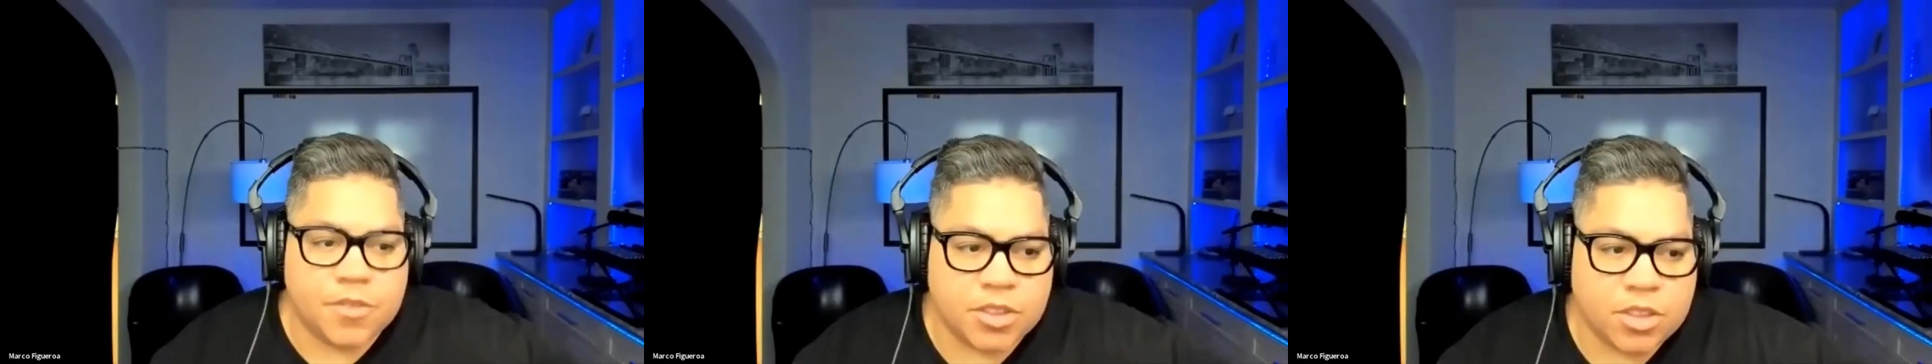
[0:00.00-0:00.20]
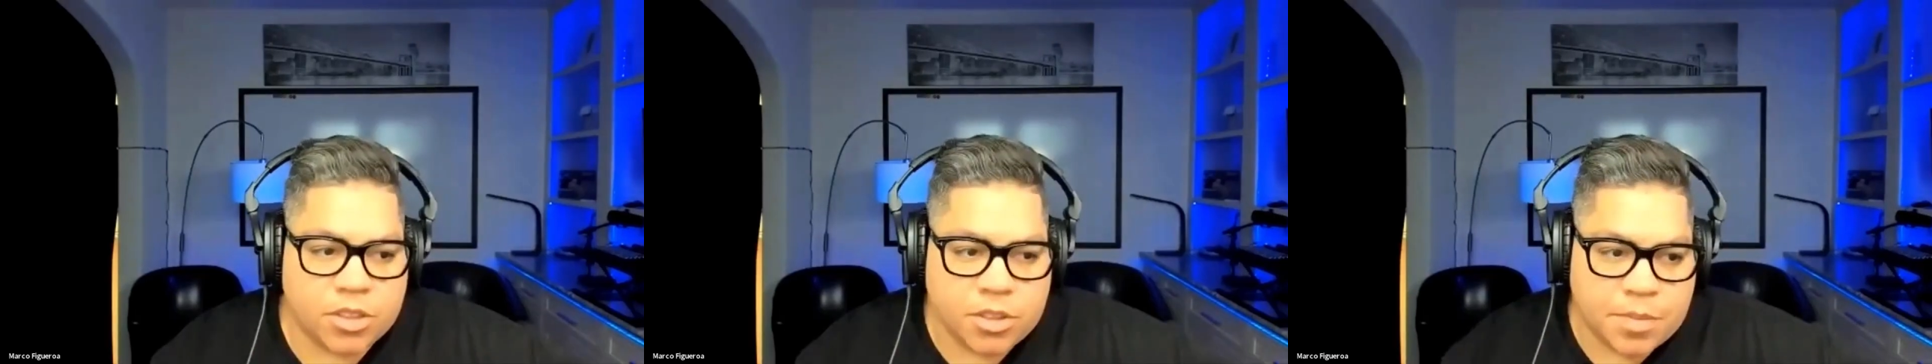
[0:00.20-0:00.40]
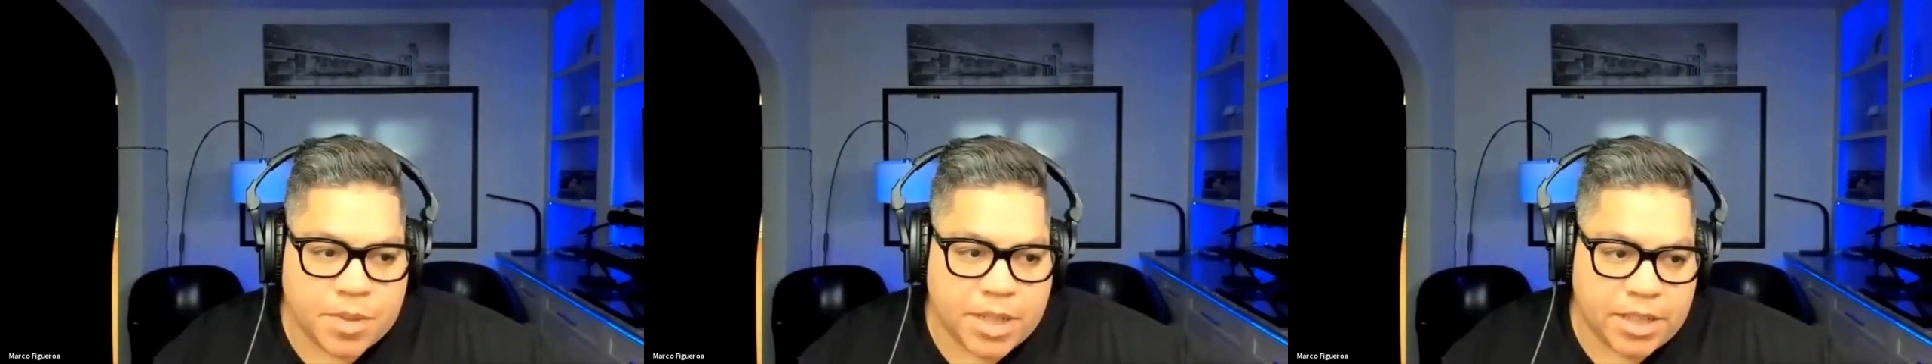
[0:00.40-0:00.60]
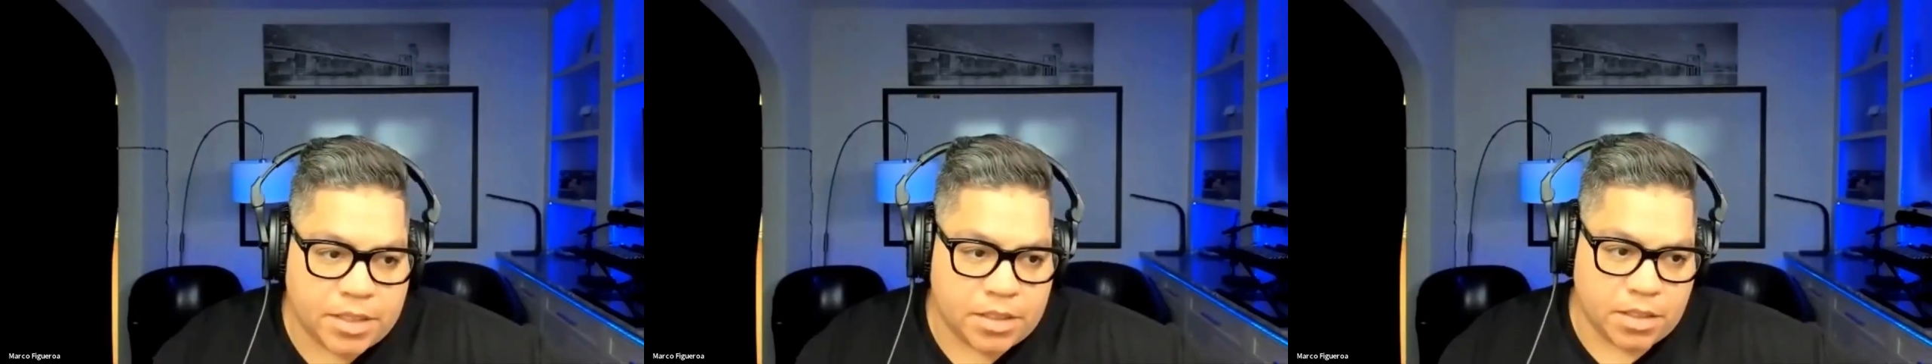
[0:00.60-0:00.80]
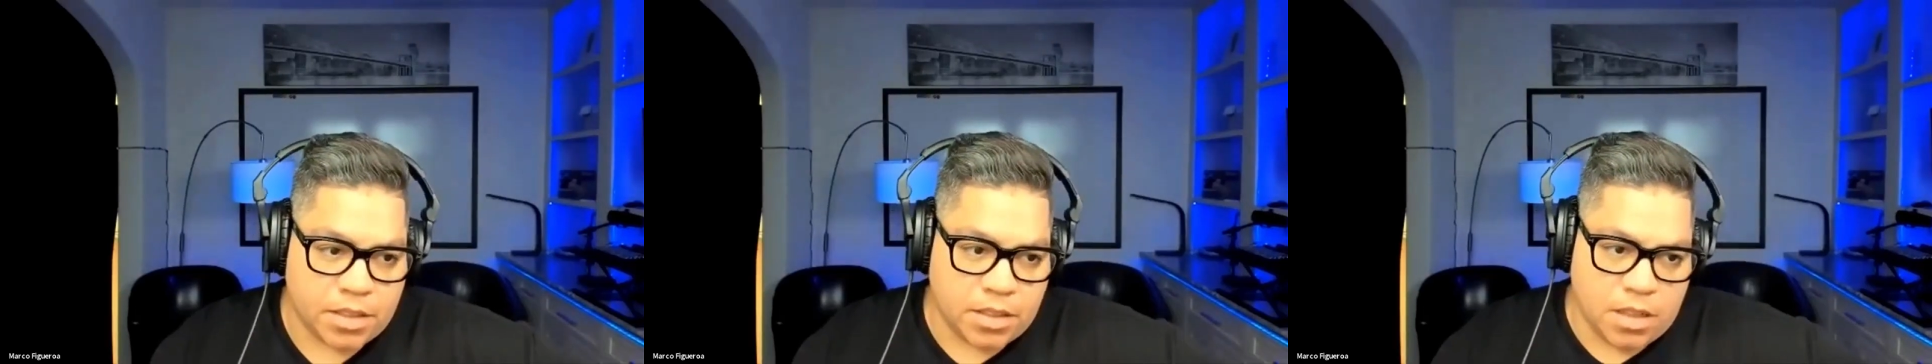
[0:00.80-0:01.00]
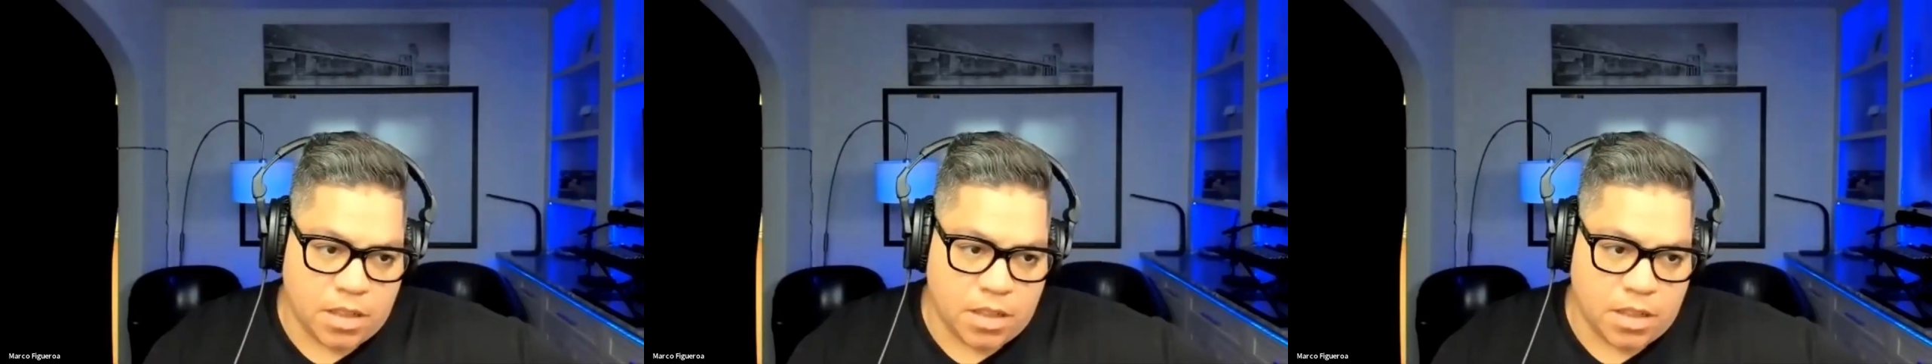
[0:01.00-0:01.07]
search bytes,